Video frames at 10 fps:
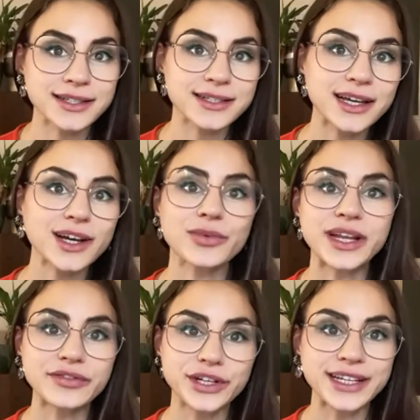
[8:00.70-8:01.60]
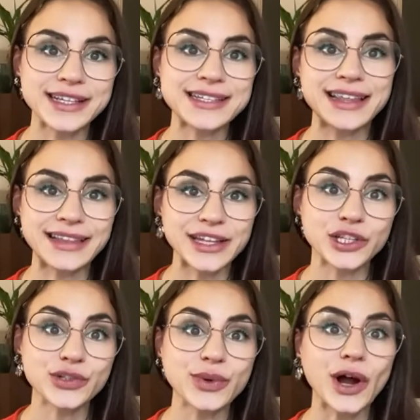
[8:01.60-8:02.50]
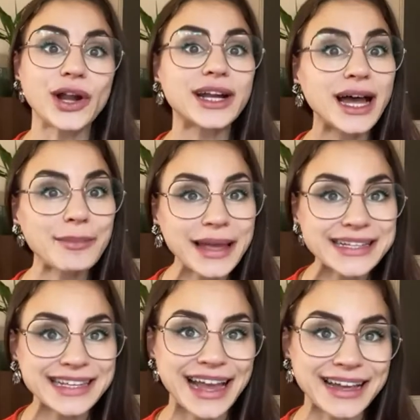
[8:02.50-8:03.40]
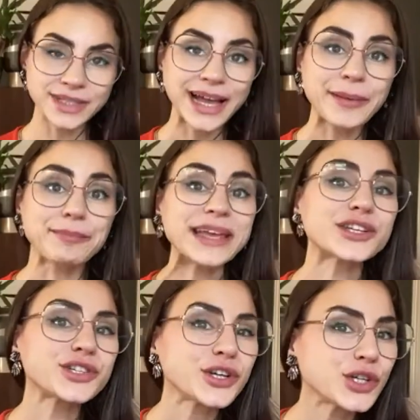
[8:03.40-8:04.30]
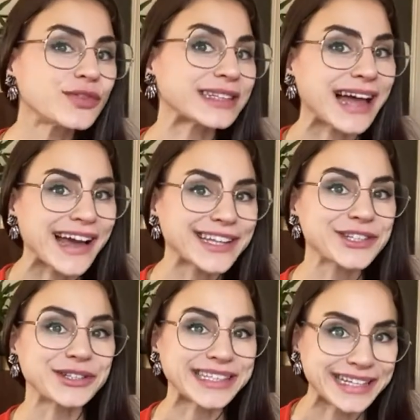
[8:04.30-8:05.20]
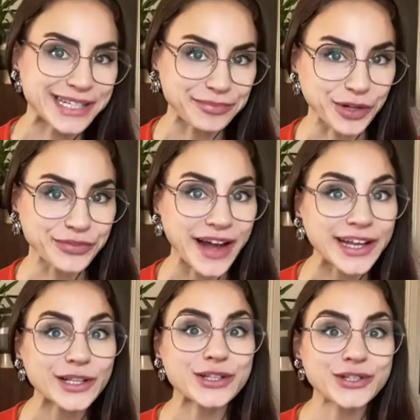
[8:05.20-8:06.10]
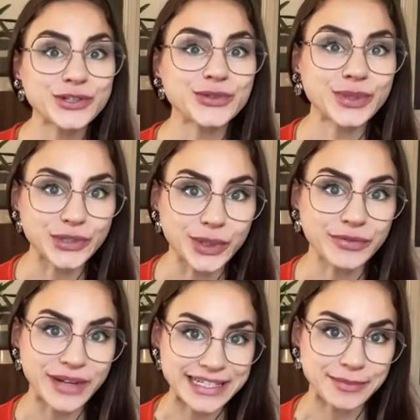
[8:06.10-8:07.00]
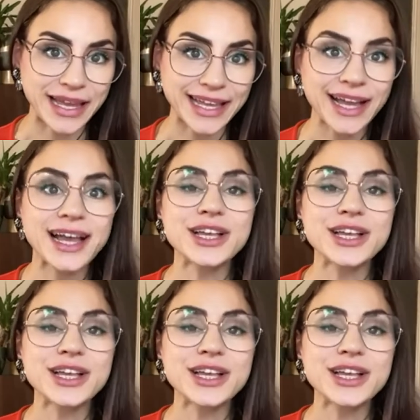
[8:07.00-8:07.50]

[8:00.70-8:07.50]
whatever it is that you are amazing at. Make sure you've aligned your LinkedIn profile to your resume.